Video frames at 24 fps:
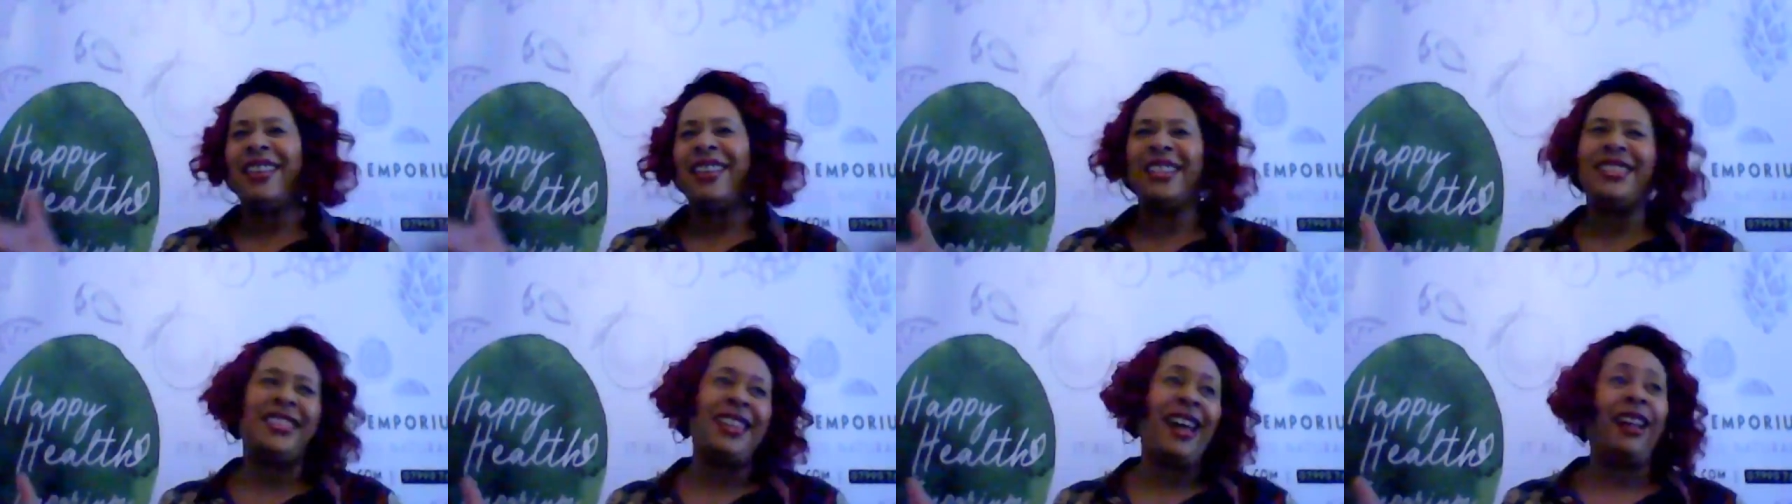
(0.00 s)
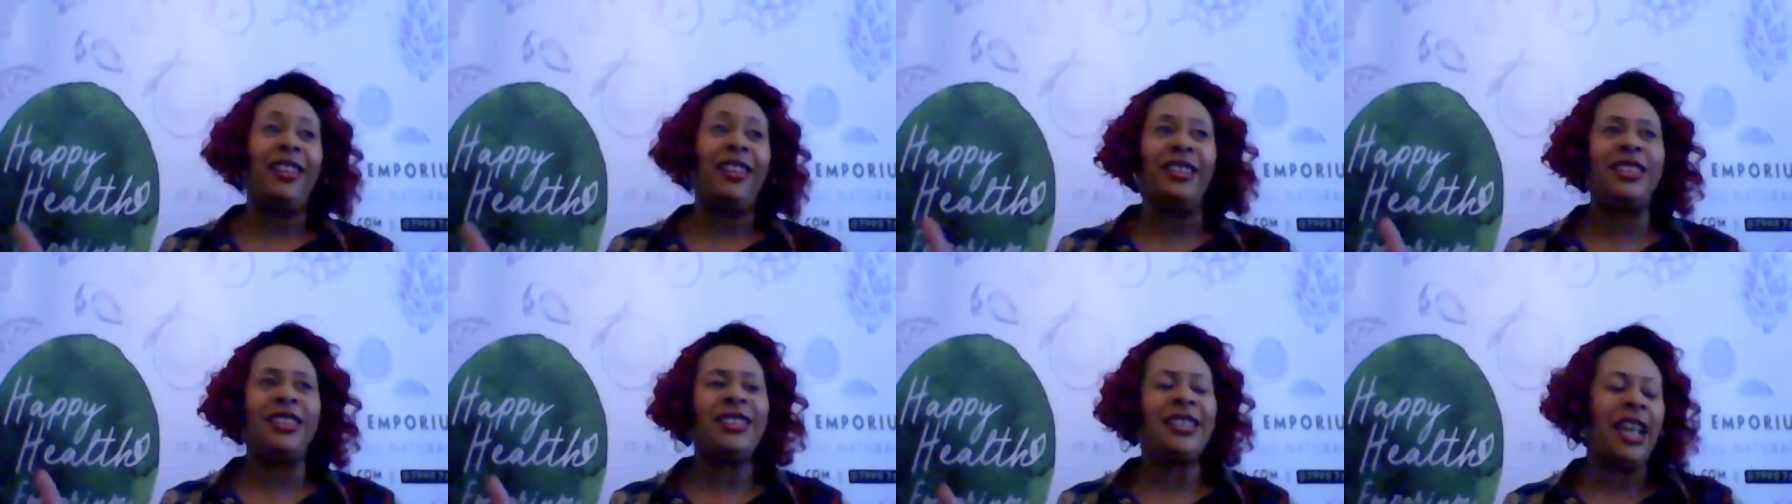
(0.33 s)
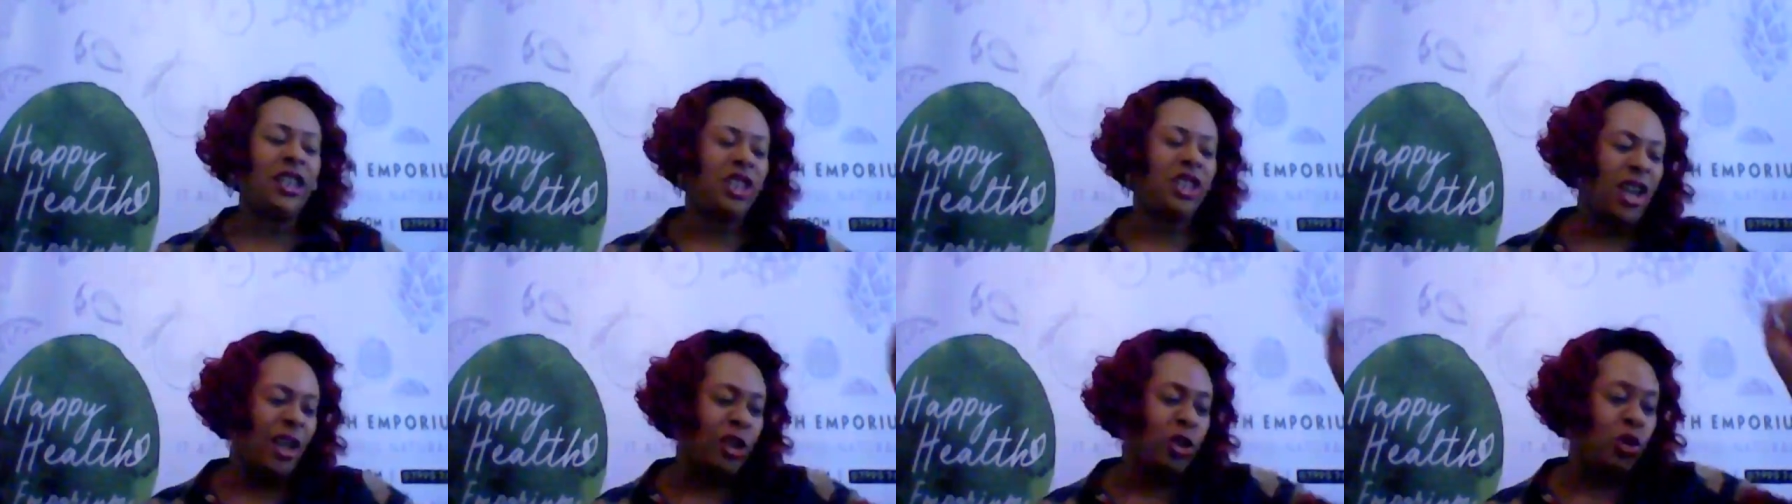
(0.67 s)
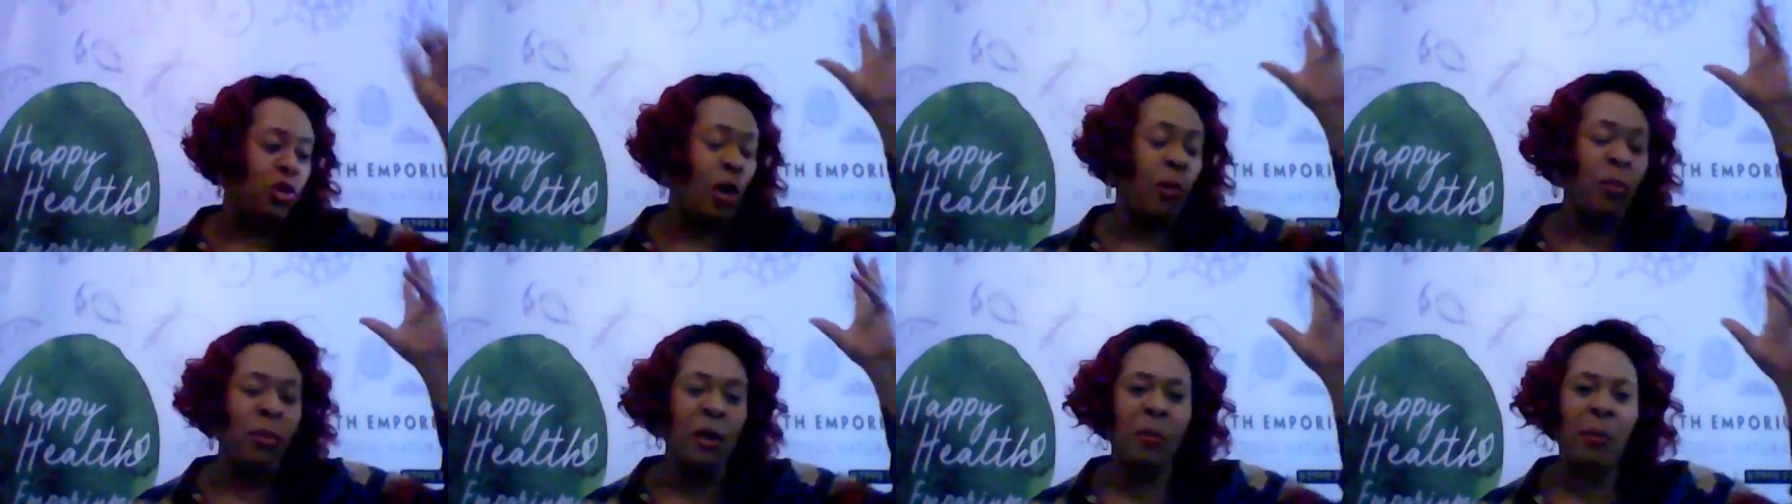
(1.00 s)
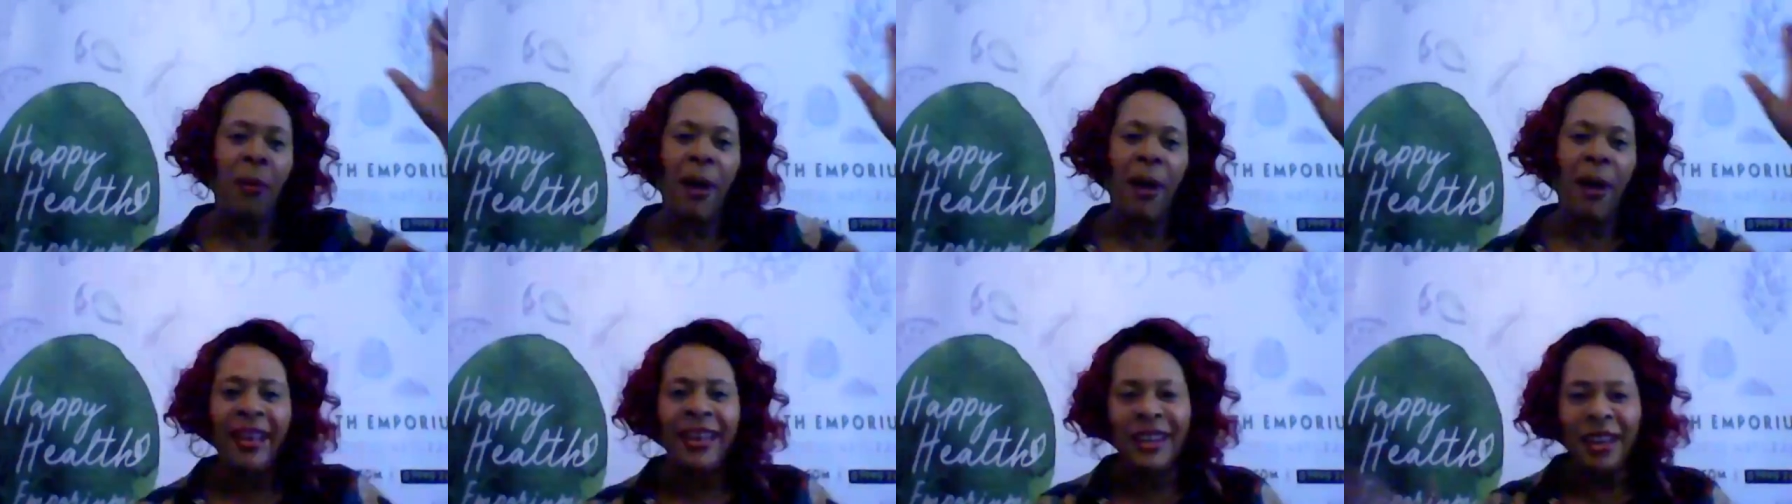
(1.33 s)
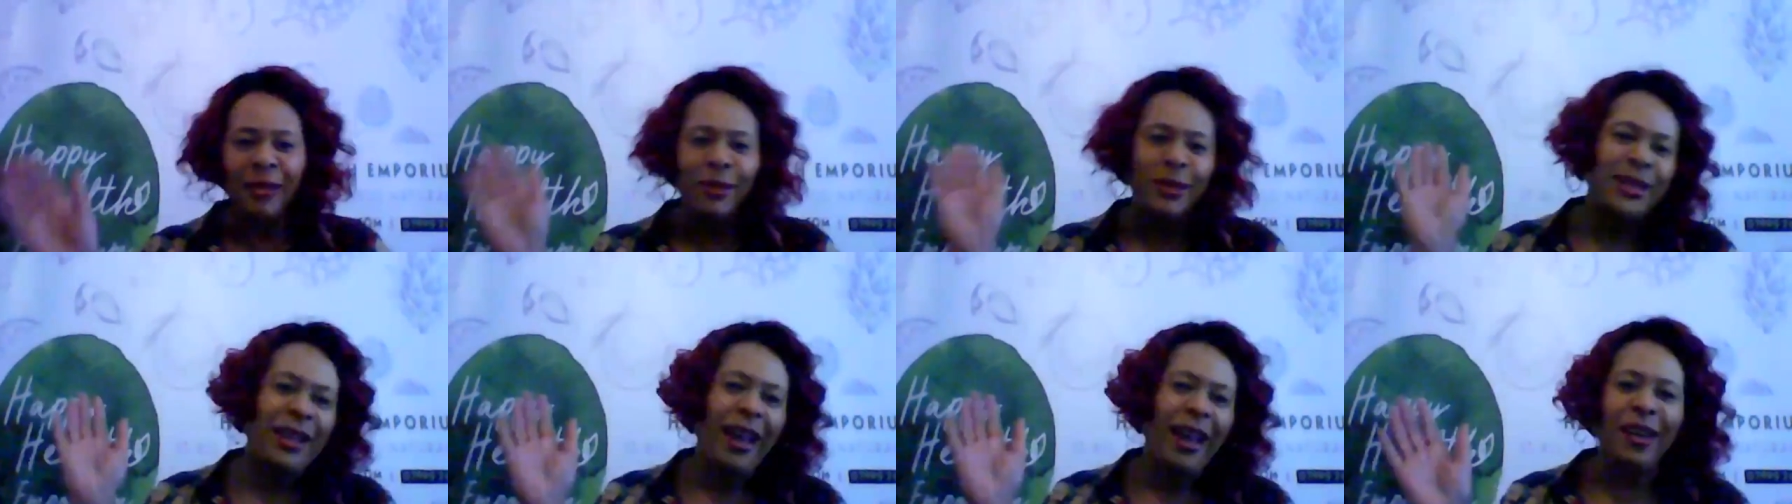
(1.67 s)
down the stage, like dropped the mic, and I
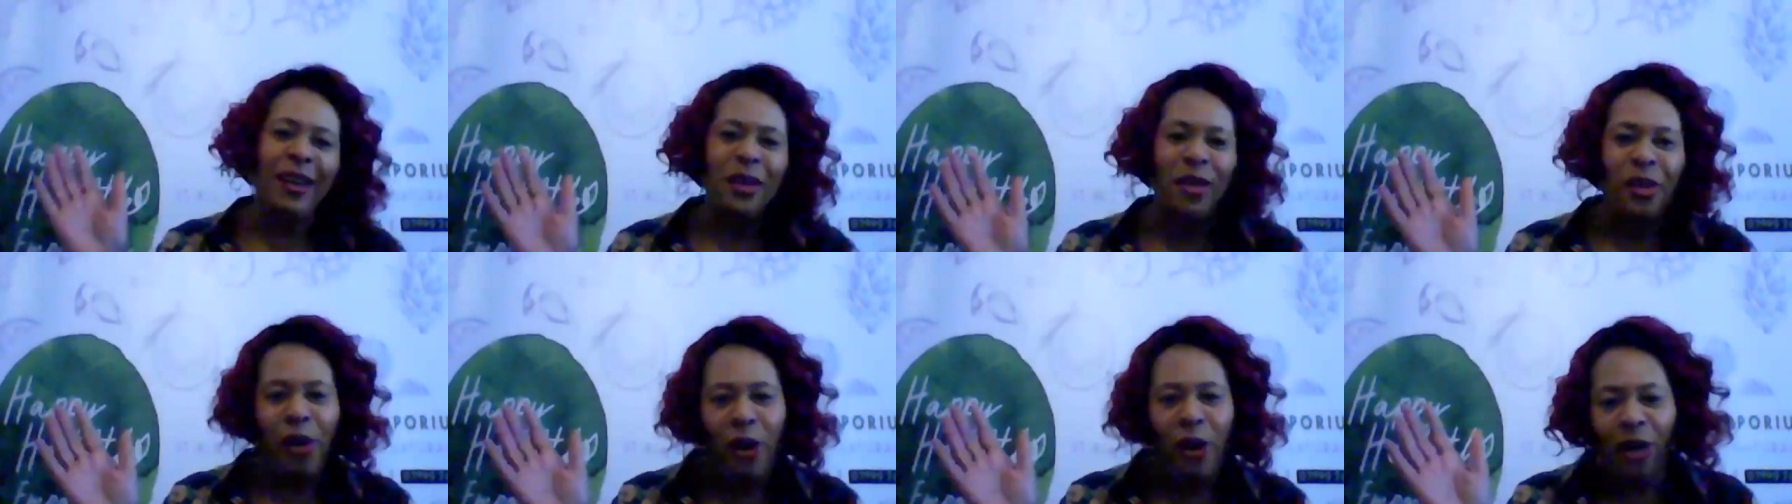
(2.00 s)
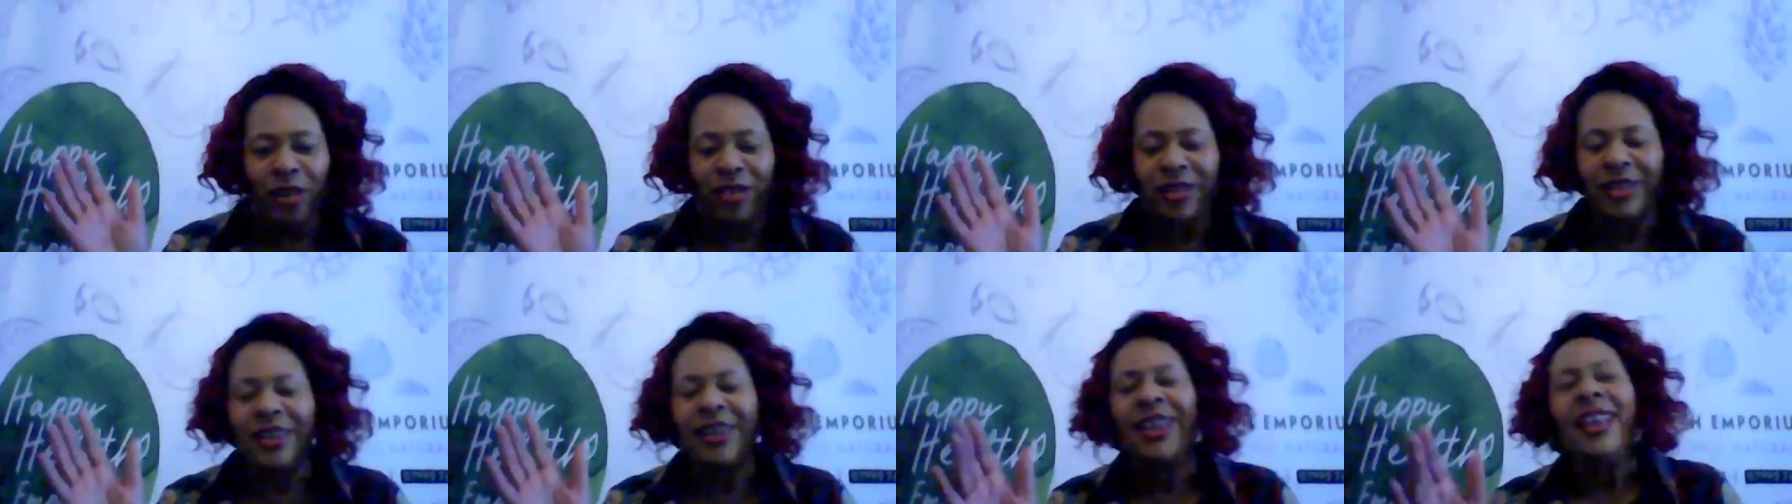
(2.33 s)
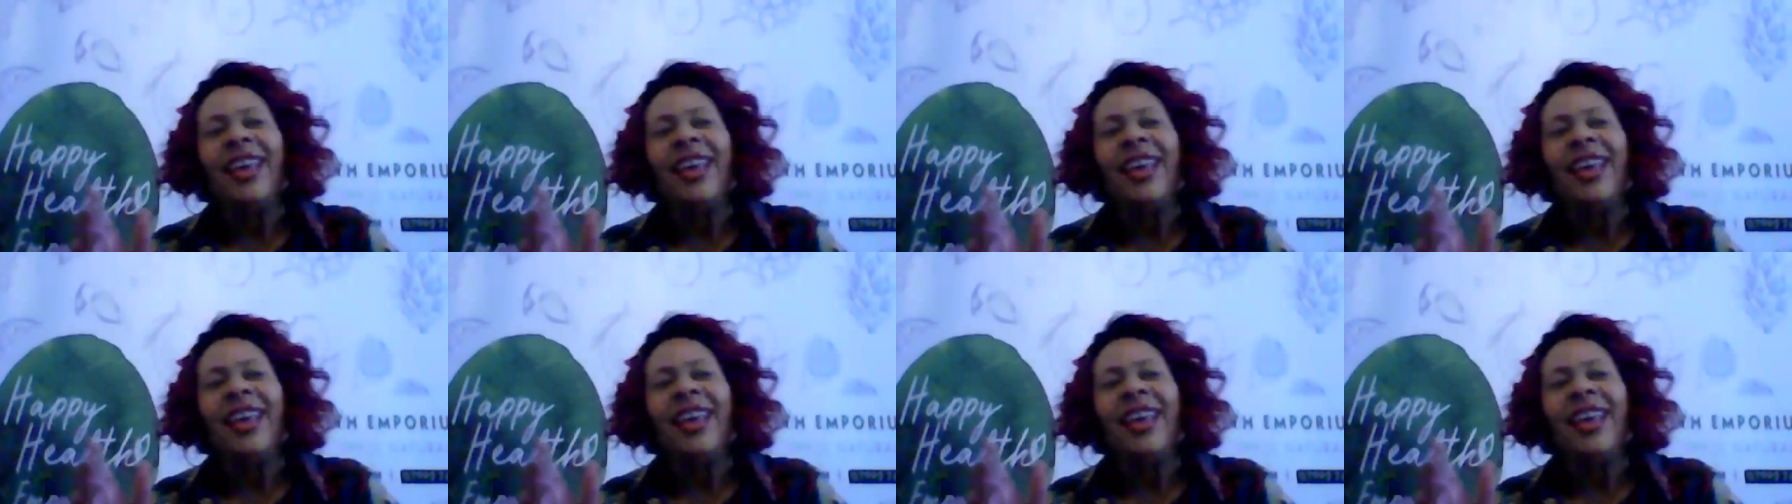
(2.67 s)
was kind of gone.